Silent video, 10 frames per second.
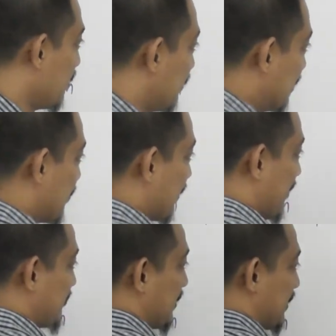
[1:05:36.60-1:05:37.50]
This one,
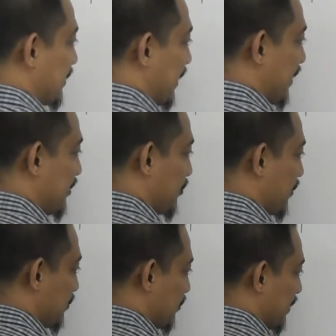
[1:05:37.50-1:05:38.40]
FCD, can I draw
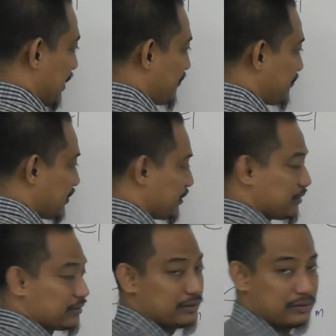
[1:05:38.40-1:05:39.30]
it to the left?
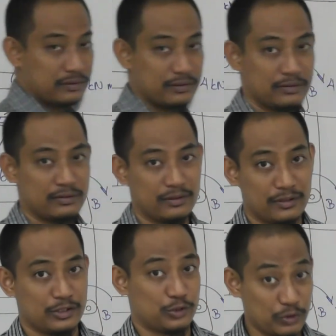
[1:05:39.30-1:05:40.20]

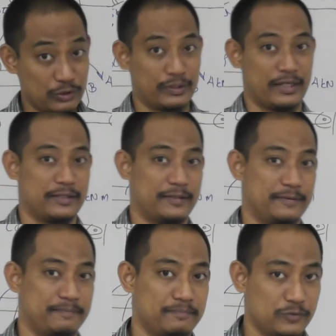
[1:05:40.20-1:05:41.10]
Sure you can.
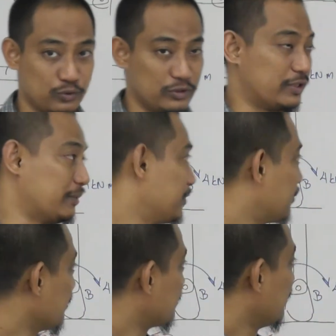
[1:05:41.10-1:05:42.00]
Sure you can,
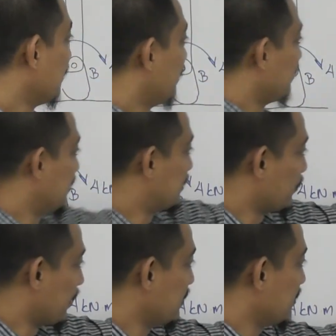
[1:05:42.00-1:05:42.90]
because this
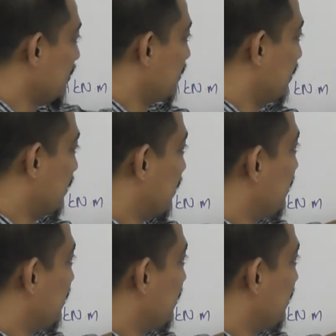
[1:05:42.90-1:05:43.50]
one is